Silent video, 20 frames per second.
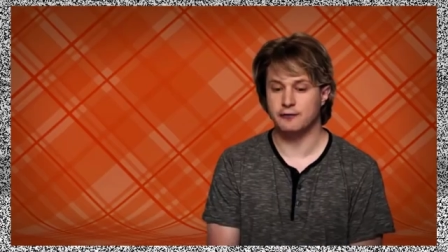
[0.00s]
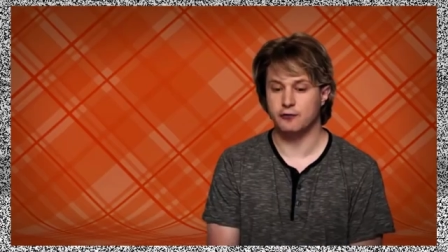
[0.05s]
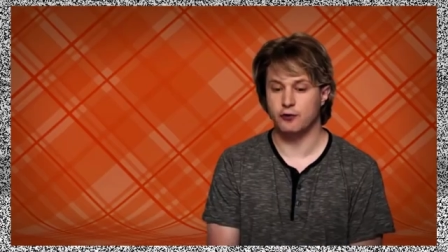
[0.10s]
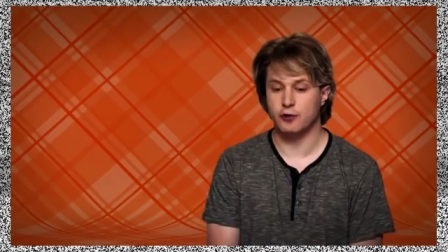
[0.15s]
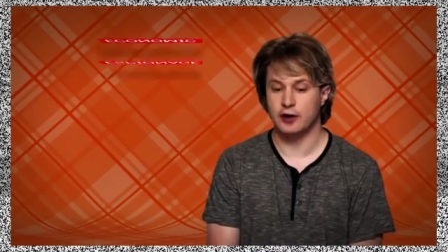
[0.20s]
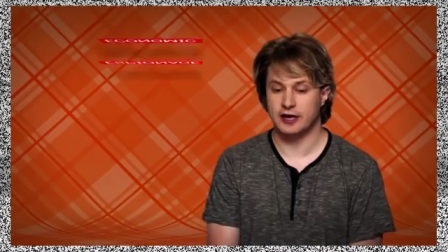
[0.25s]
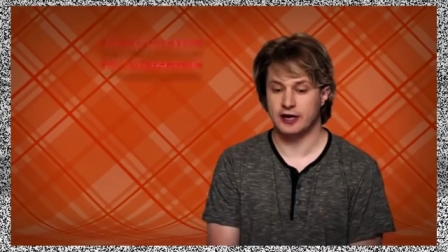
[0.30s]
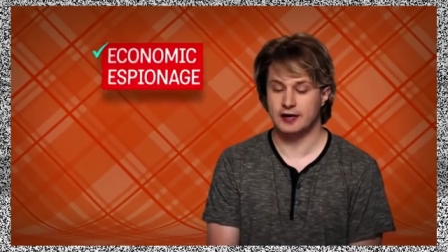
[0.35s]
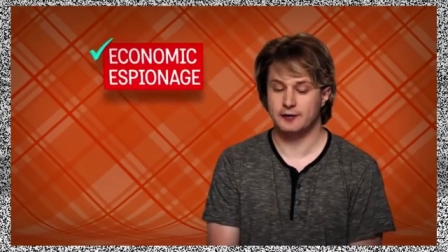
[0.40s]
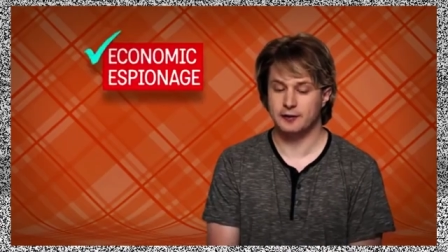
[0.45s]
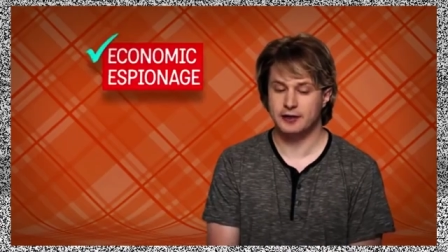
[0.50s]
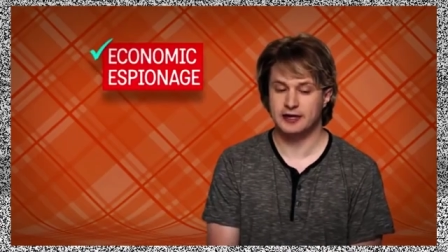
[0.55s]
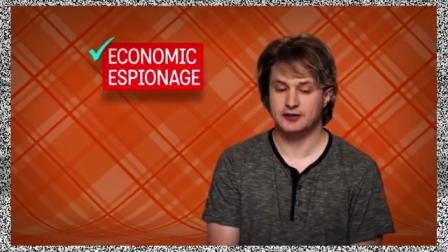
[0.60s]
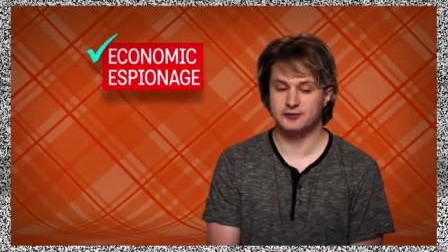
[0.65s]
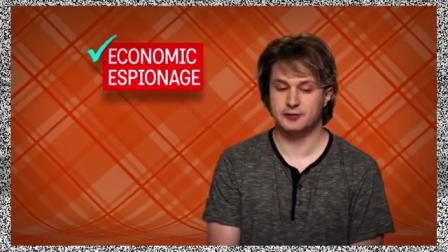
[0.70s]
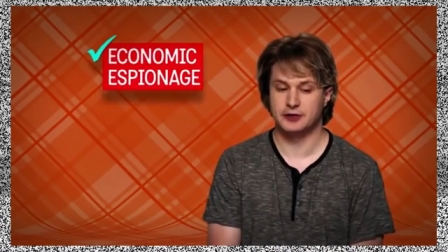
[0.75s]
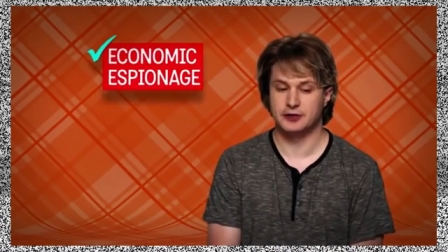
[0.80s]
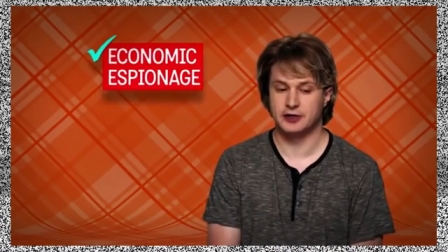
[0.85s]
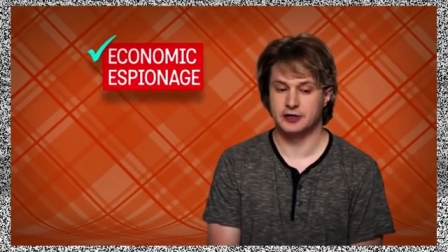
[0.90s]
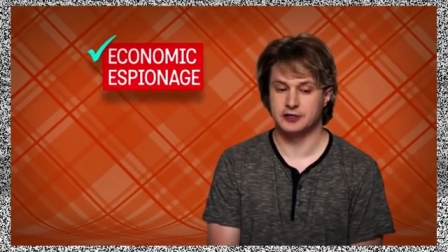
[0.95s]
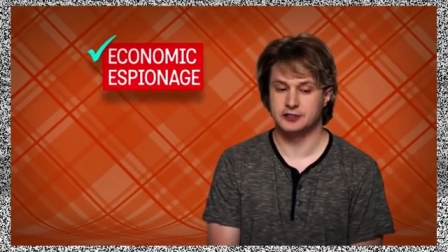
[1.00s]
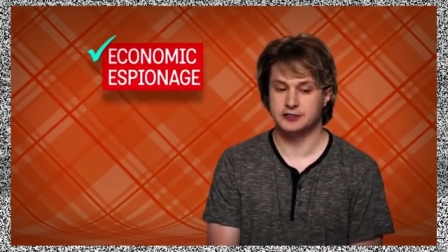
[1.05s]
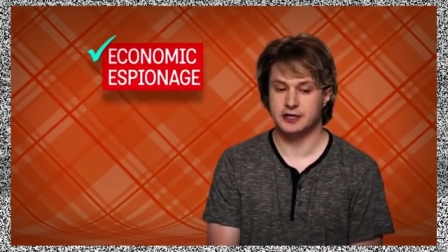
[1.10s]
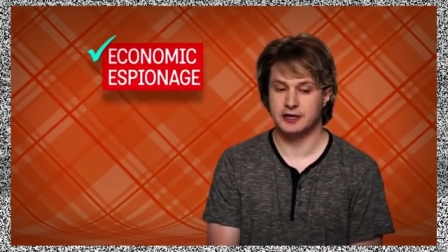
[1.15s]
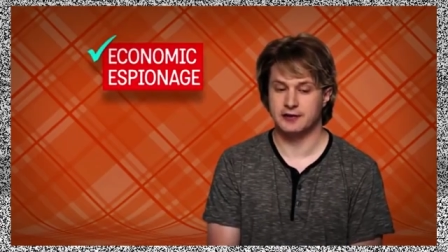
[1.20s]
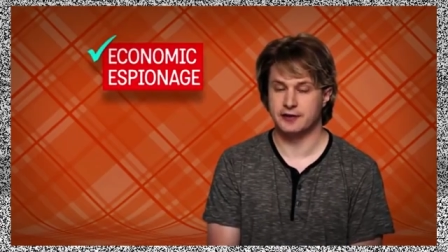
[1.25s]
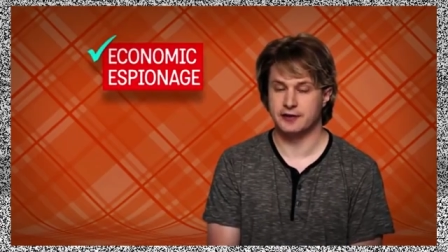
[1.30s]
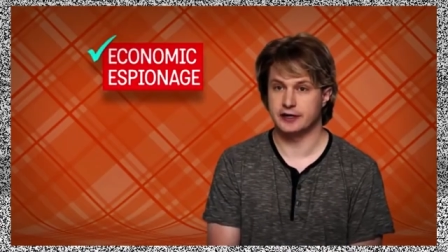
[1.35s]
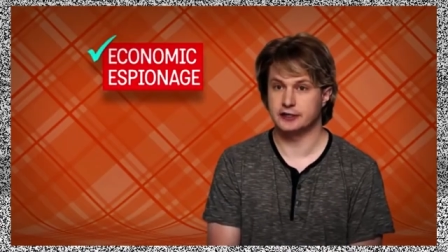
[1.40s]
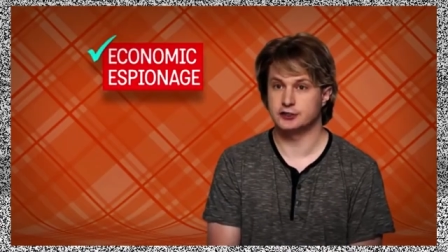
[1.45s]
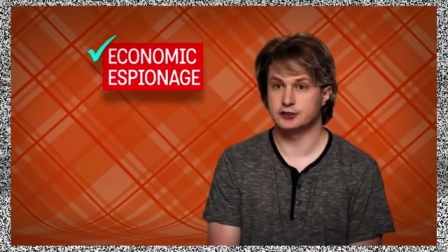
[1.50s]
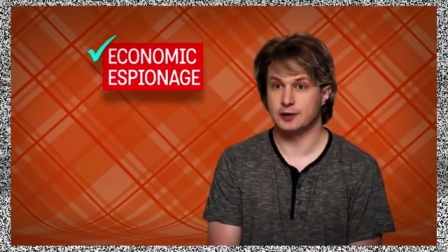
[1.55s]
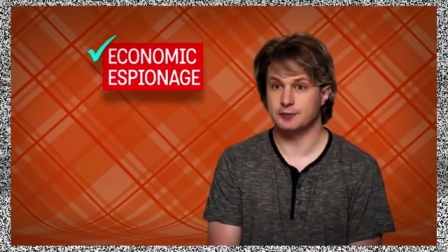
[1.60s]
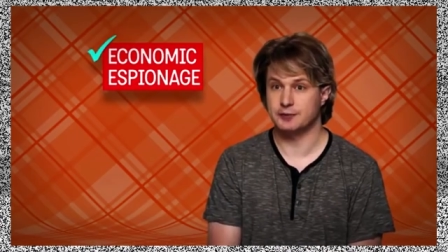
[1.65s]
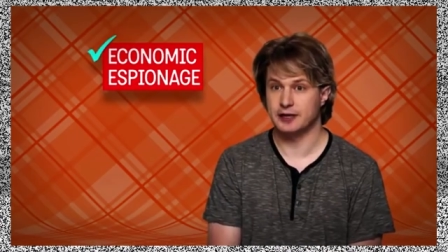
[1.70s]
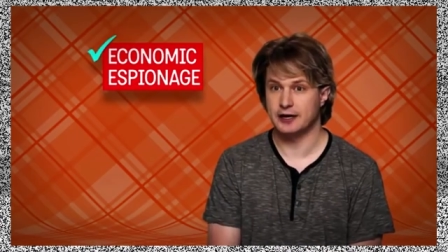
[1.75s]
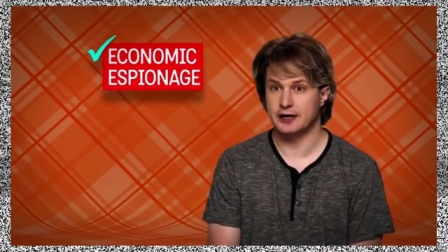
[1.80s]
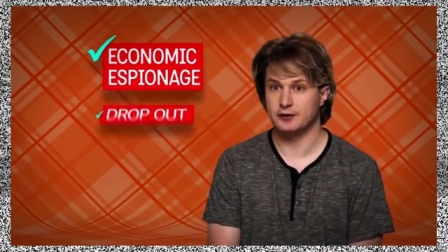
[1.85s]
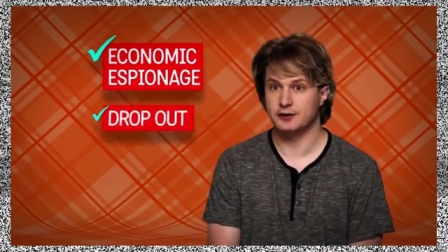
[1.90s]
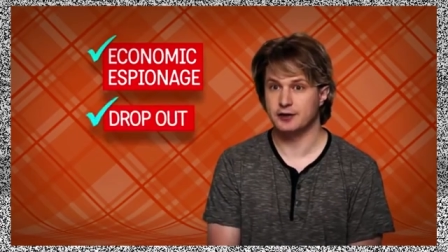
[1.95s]
well, maybe he was because he was
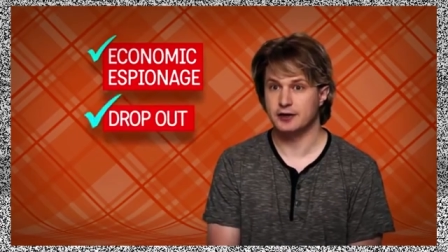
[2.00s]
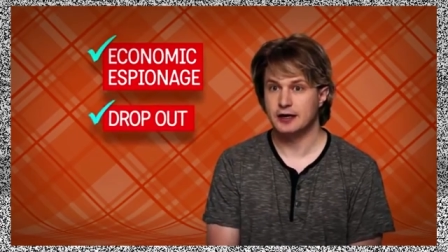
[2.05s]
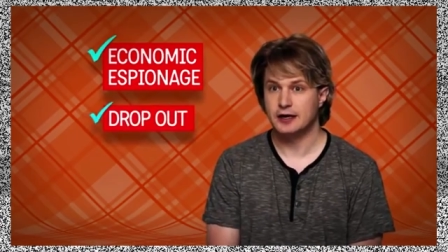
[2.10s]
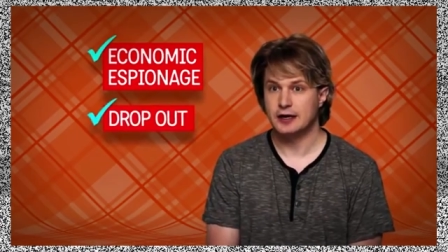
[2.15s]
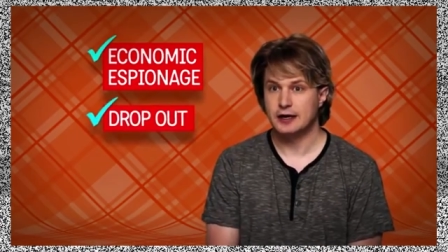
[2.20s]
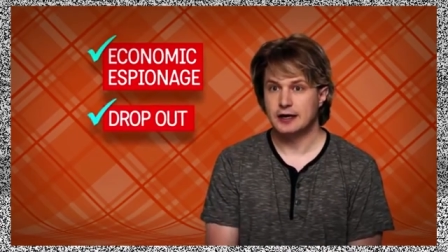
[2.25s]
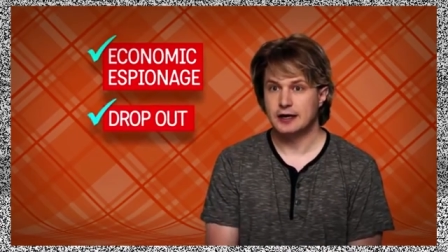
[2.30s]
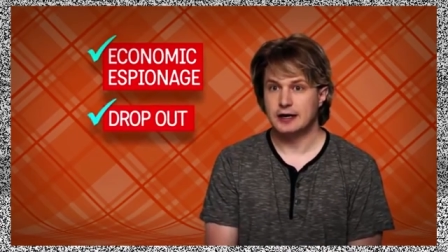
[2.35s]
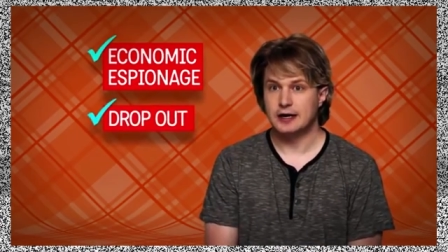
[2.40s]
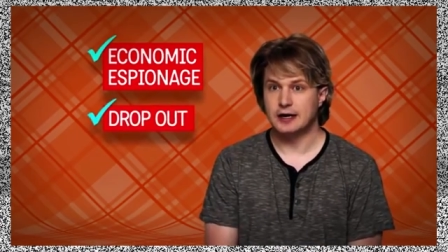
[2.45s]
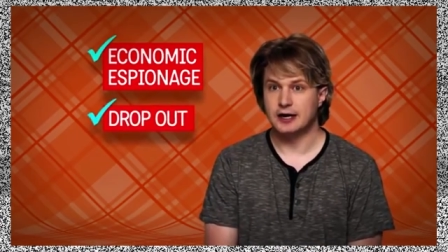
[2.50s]
arrested in